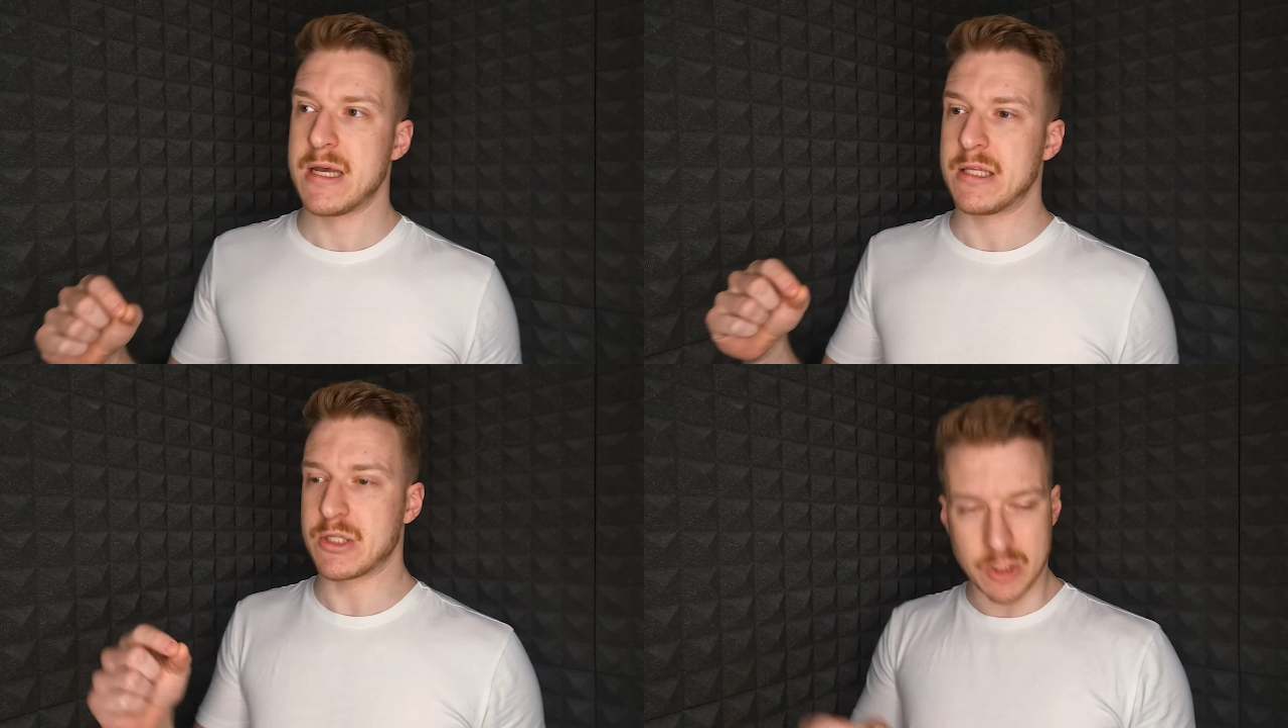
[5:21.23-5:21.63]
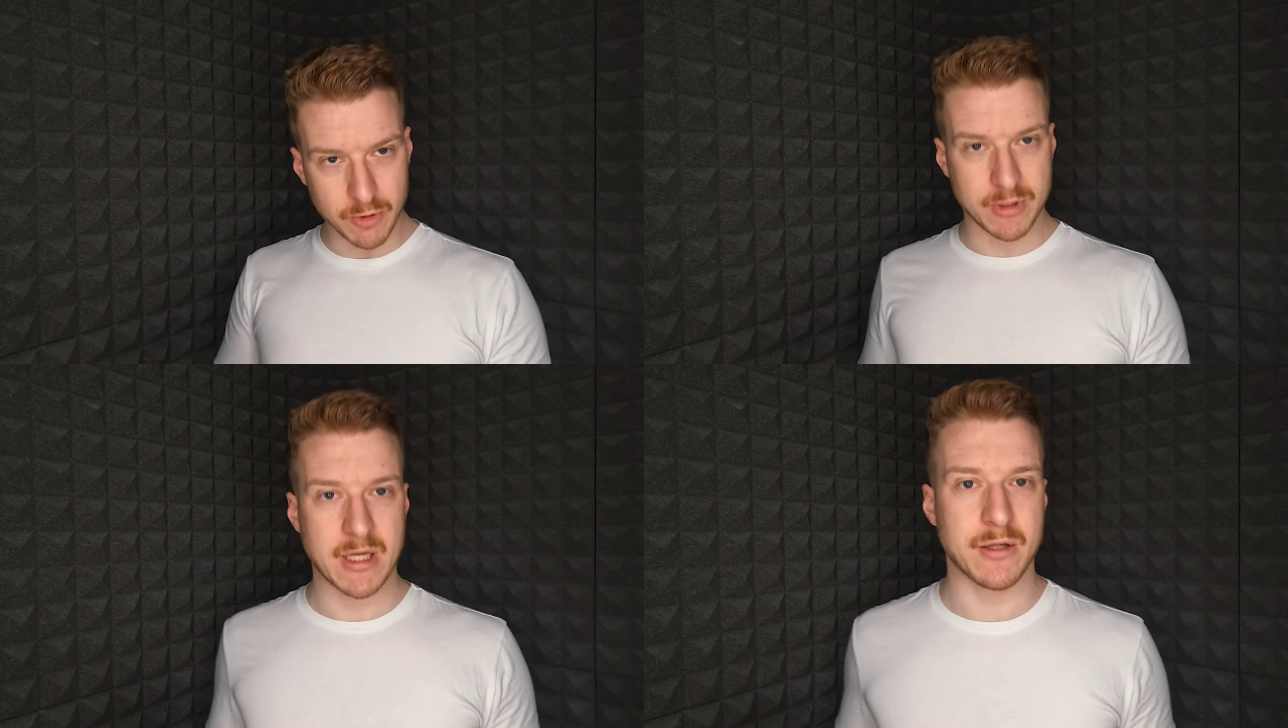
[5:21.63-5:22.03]
The
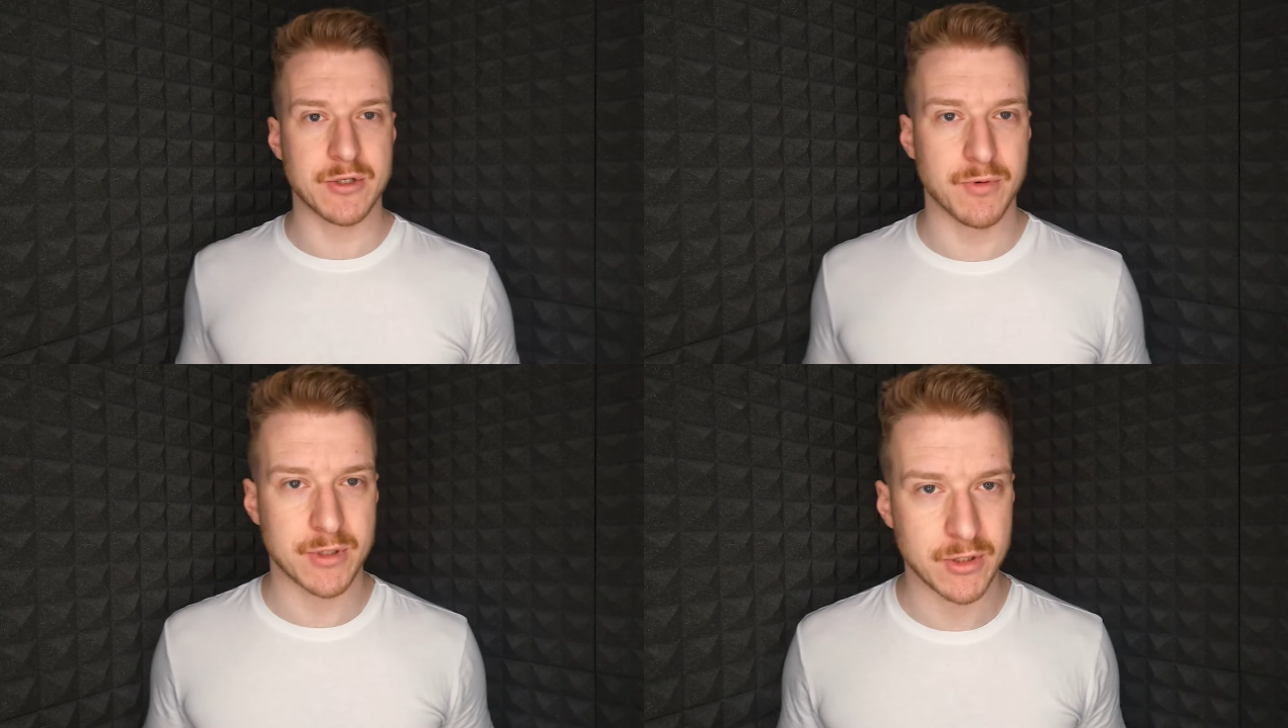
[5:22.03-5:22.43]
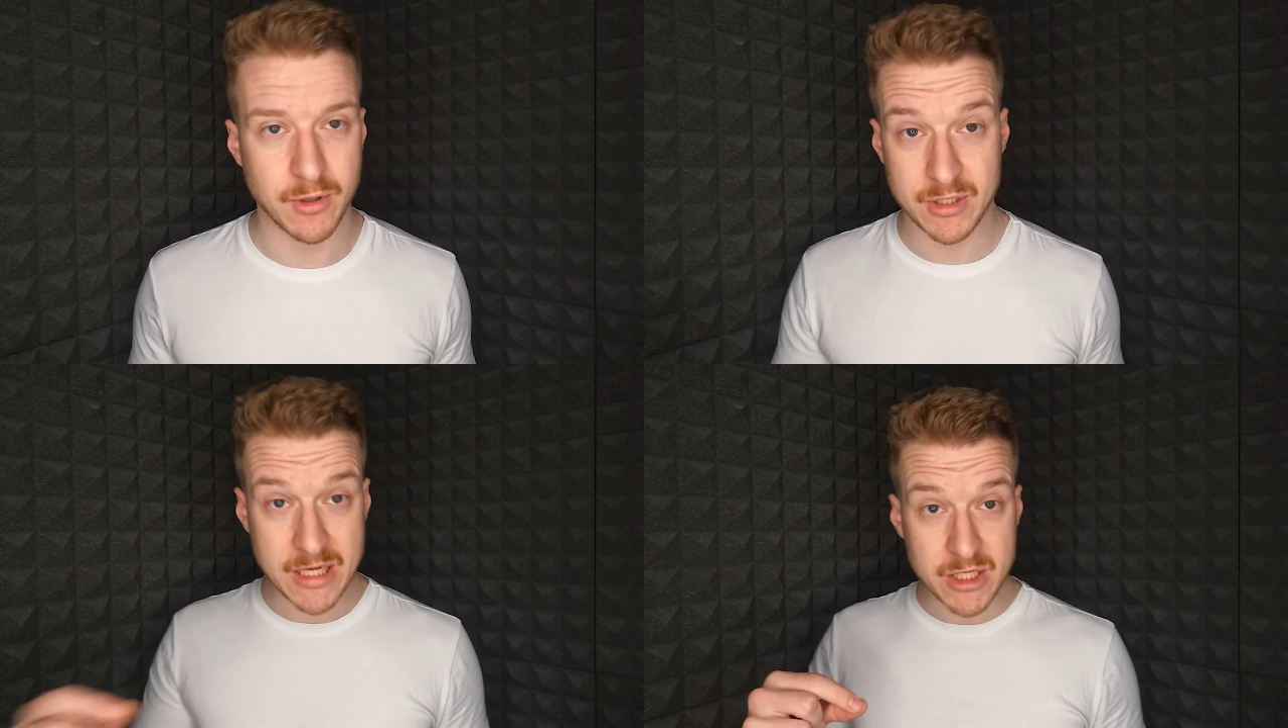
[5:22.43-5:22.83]
school tells you what to
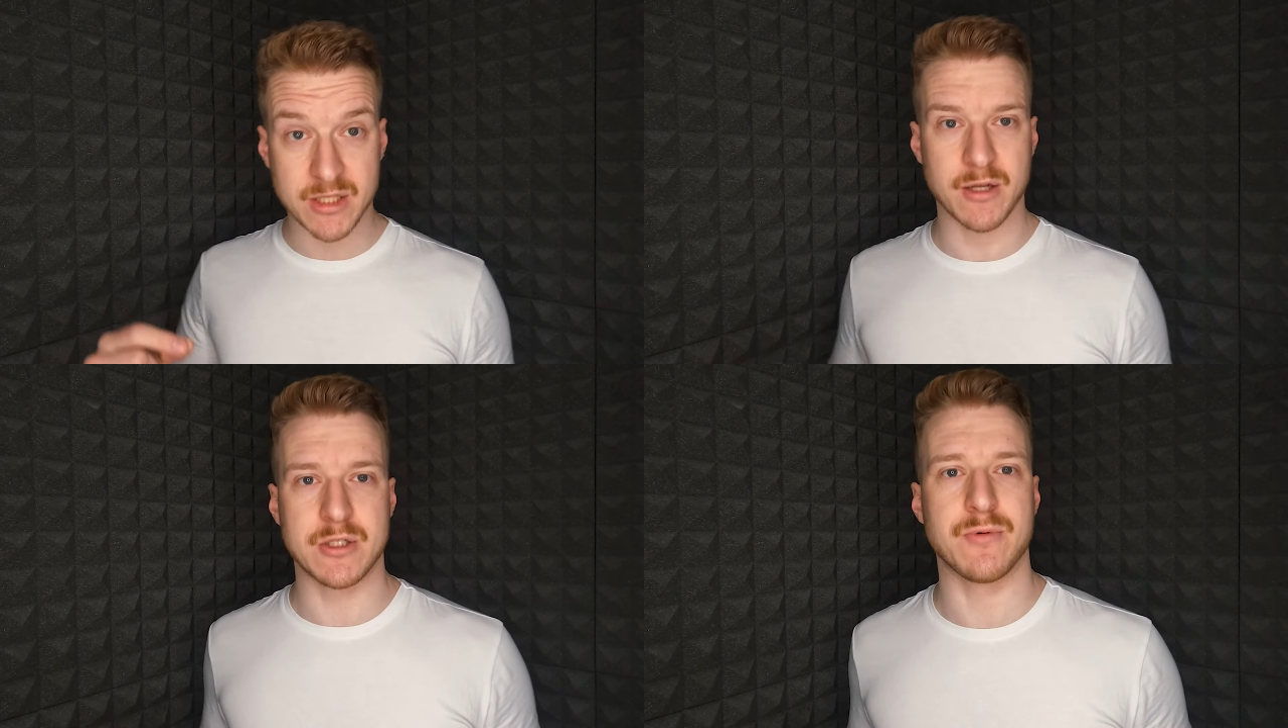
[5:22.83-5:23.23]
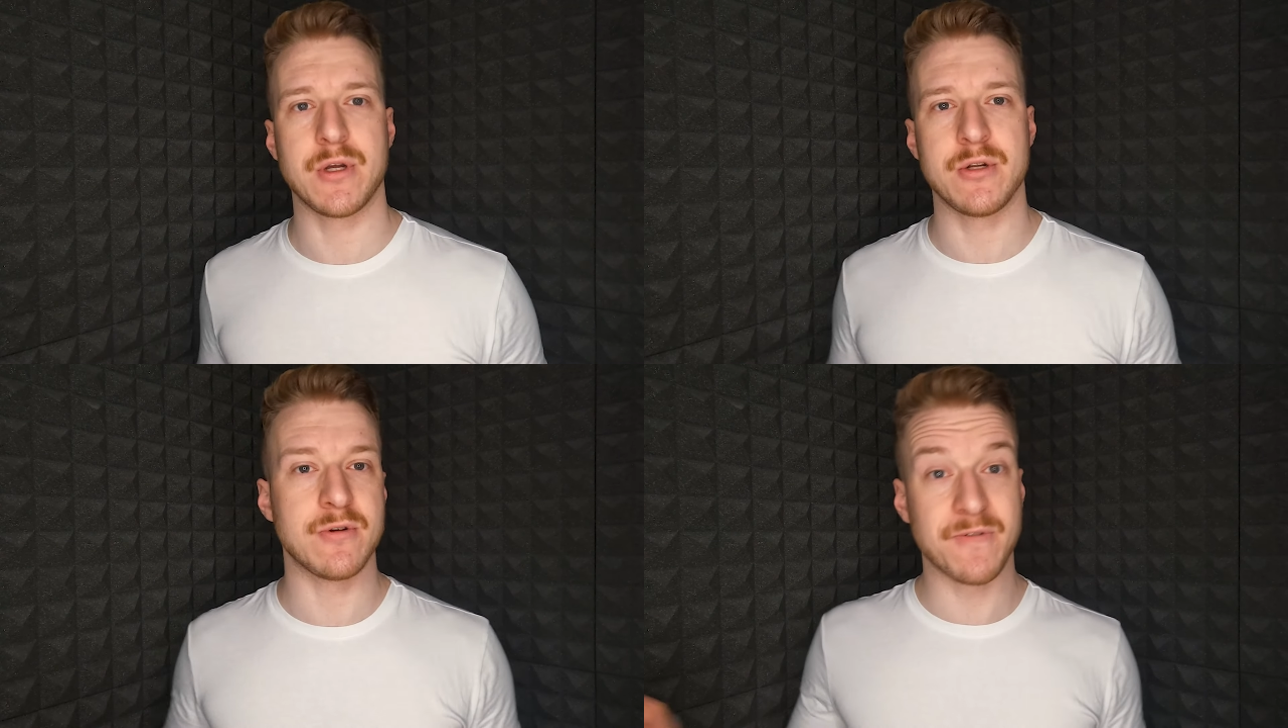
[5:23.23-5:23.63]
do. The teacher tells you what
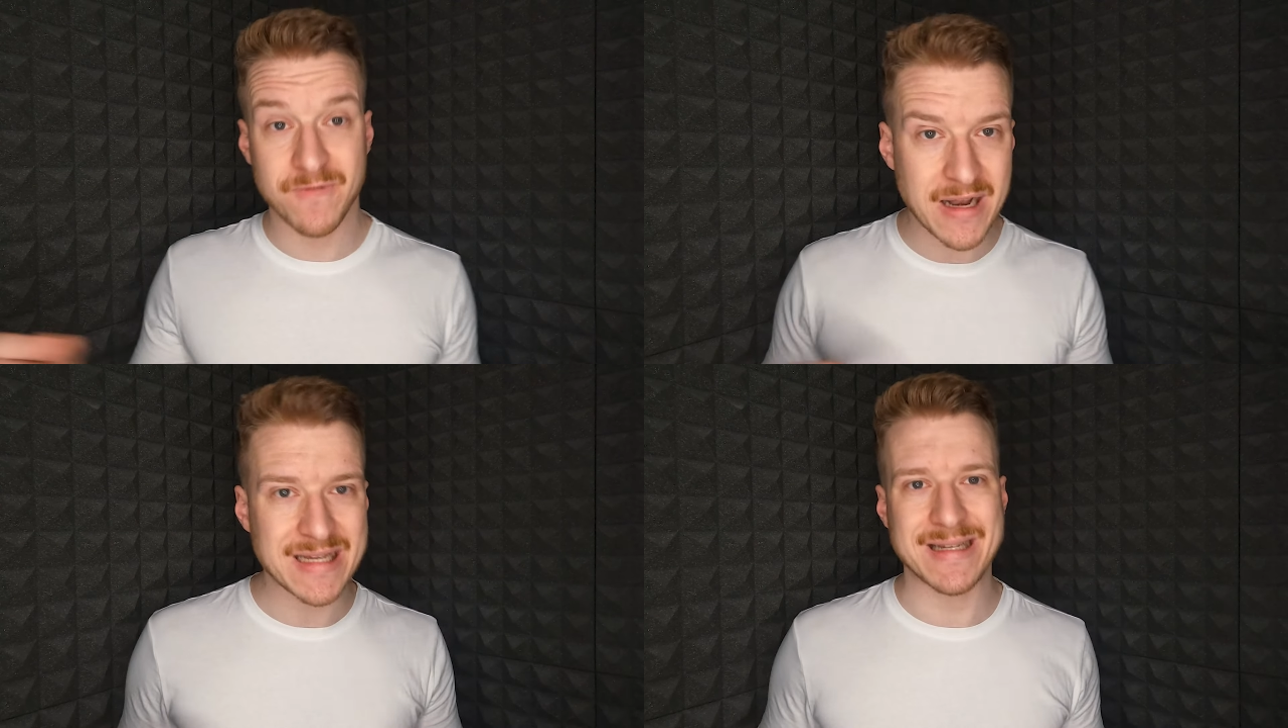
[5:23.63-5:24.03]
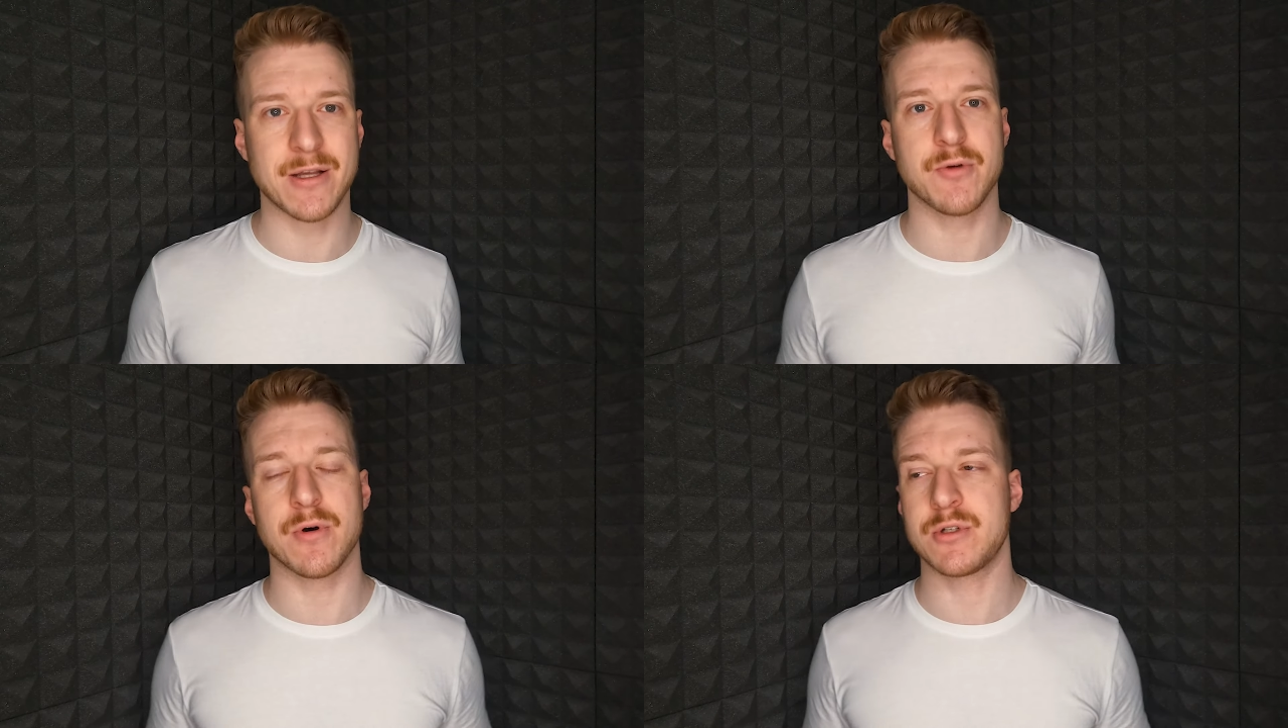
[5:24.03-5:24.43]
you do. Your friends
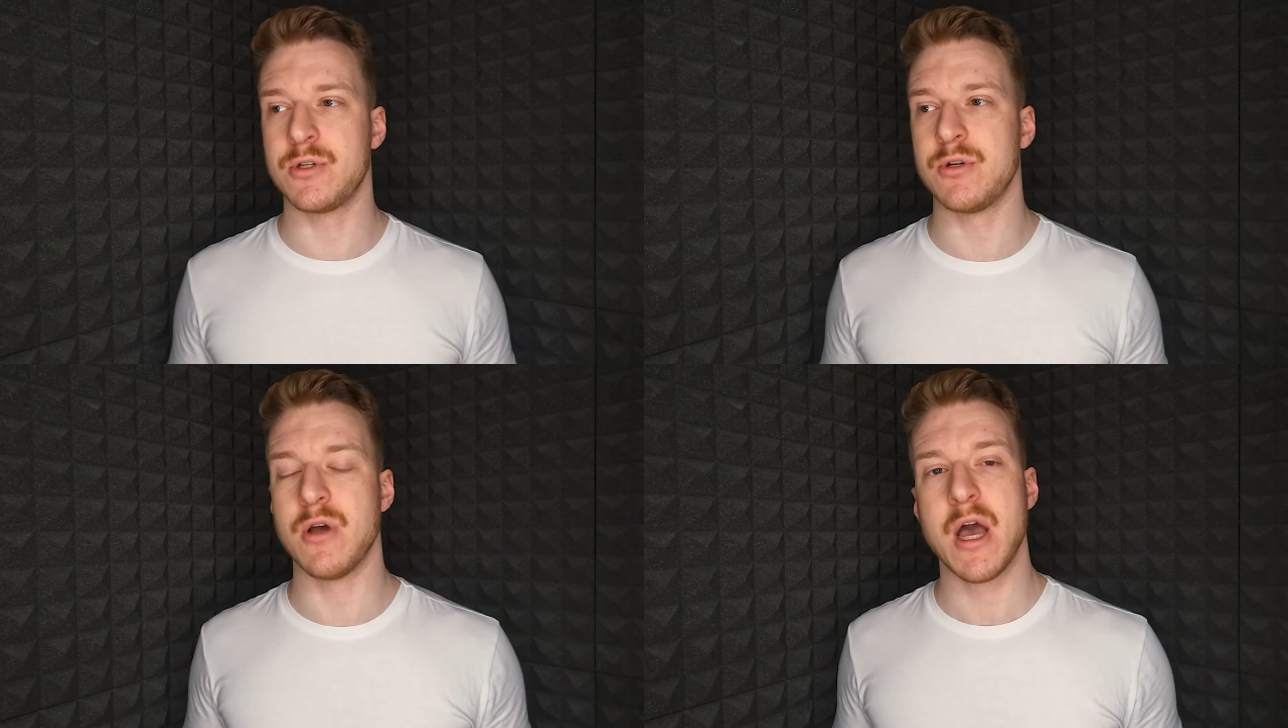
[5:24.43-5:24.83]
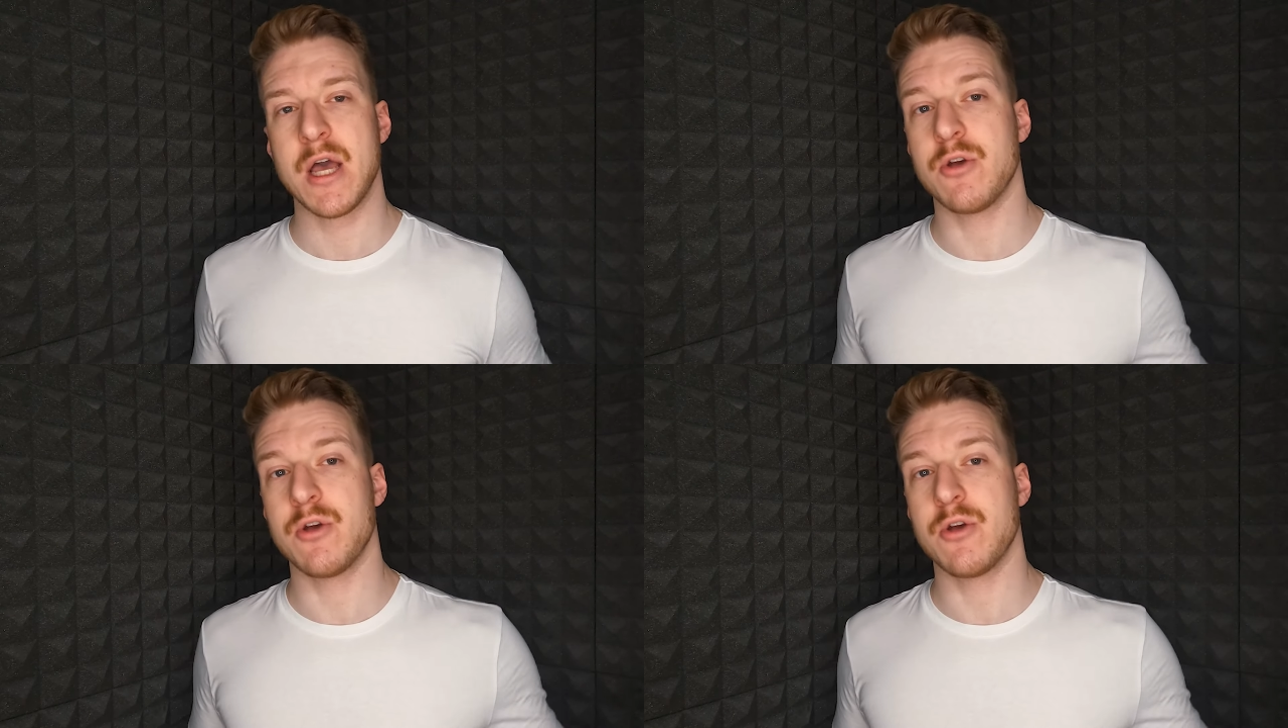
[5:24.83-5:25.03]
tell you what to do.